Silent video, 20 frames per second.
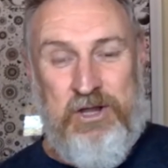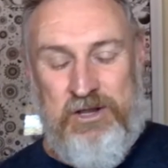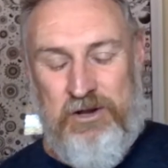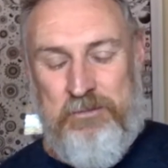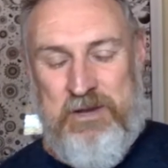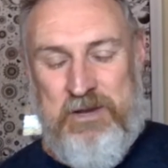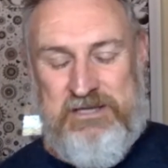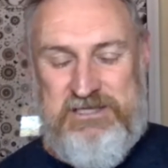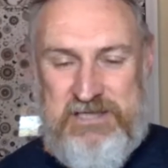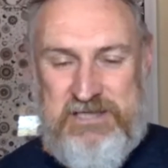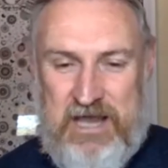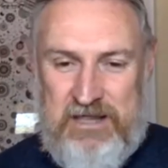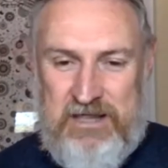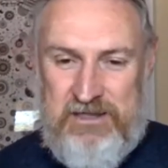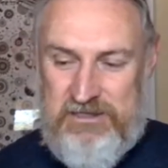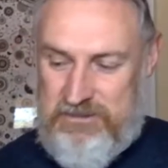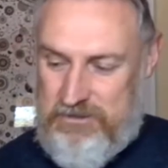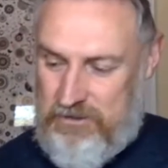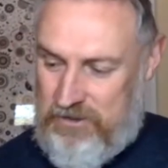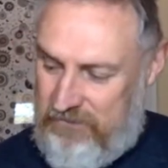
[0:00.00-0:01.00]
And I must say
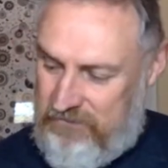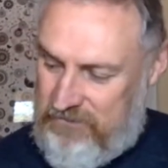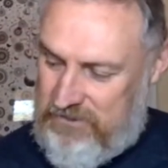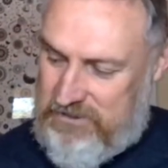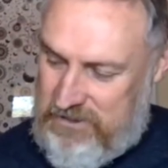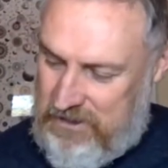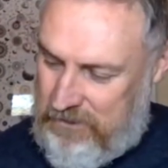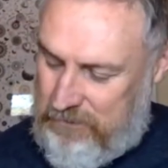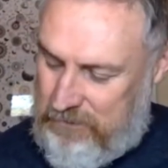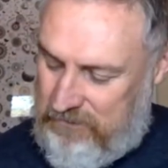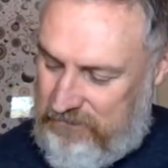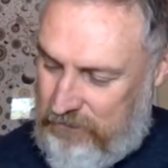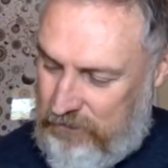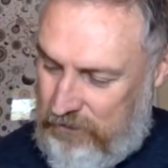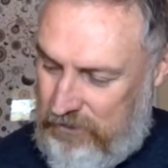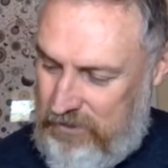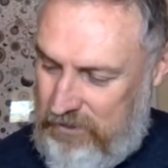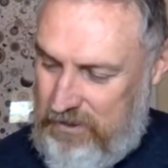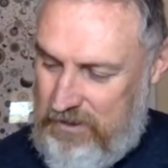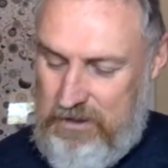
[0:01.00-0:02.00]
this, I haven't said it
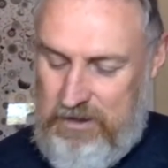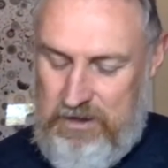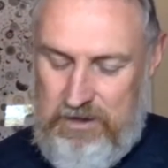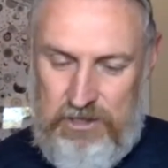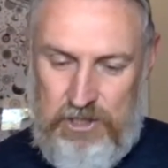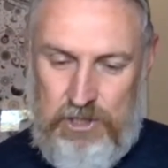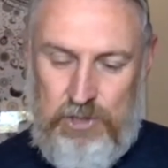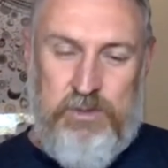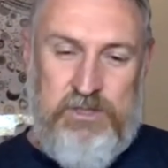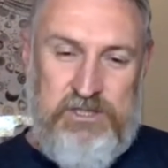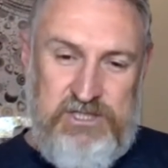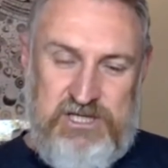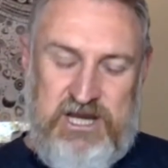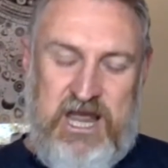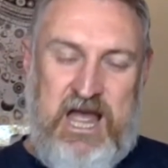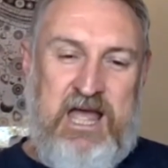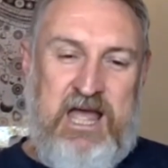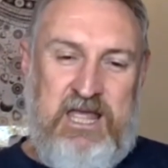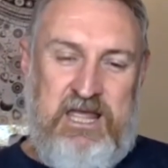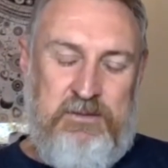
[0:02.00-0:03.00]
before, you and
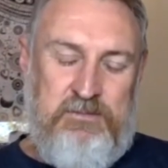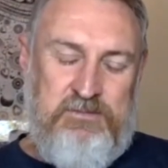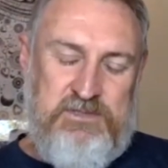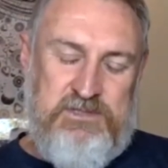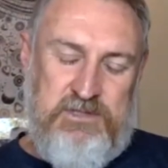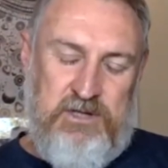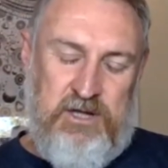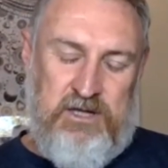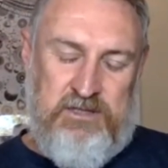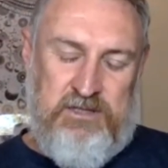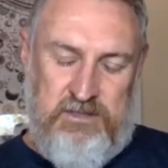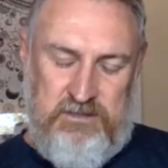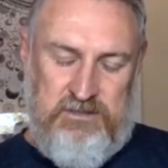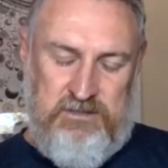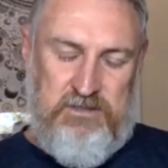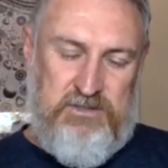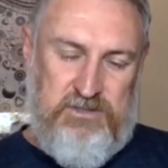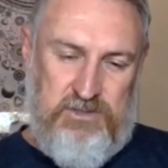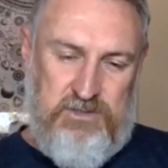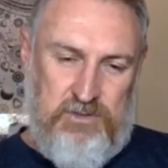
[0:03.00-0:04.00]
James, like
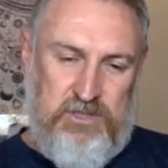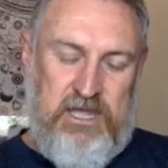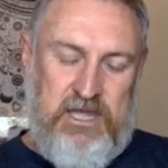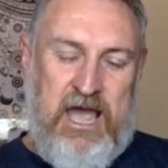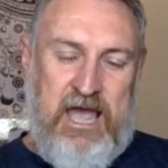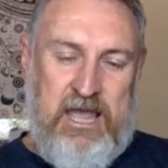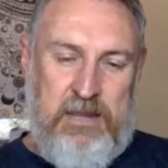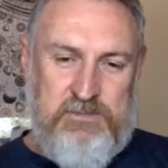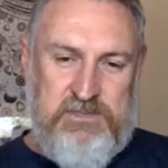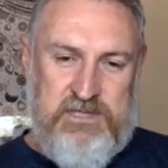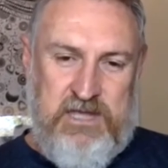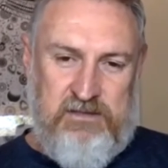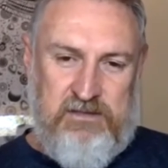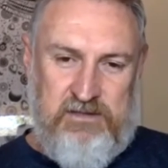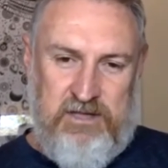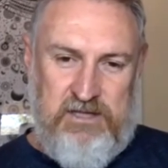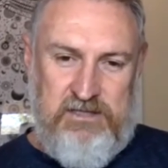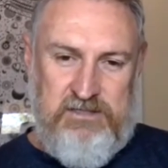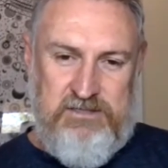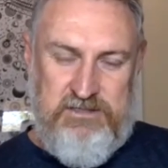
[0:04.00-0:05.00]
the two games
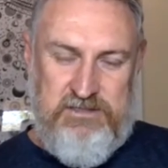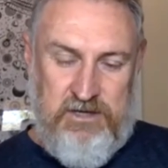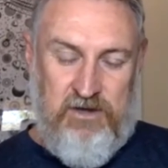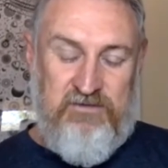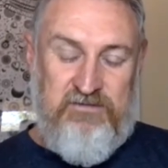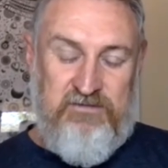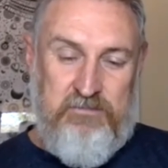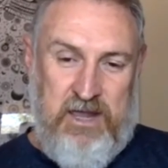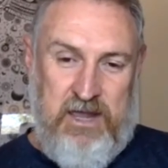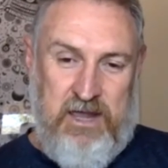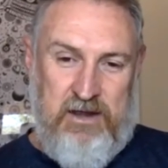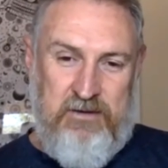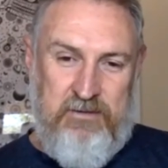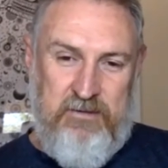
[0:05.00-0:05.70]
athletes that I've met,